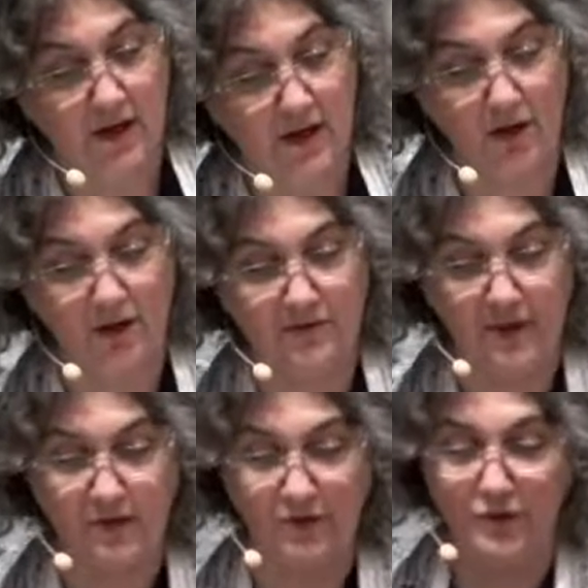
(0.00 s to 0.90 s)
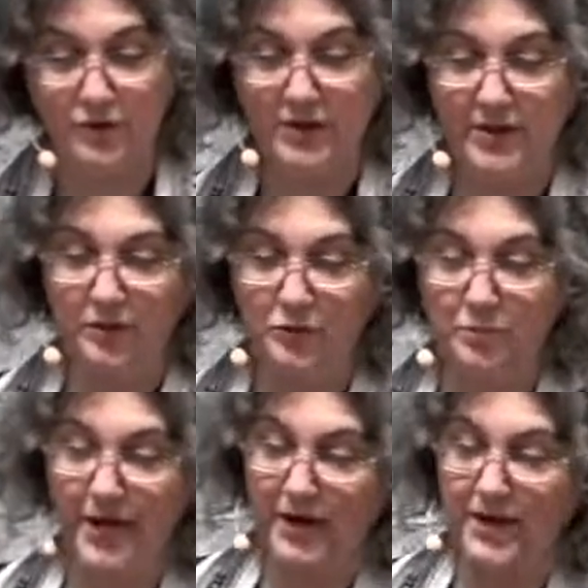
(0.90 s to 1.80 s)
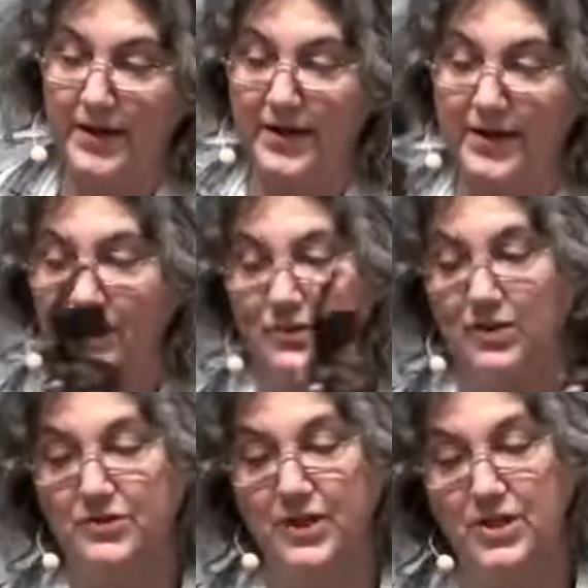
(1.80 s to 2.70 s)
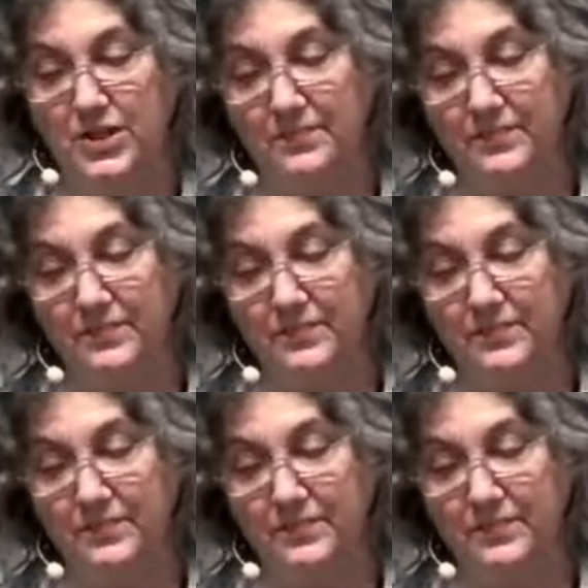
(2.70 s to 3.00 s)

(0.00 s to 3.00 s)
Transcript: All of us know despair and exaltation.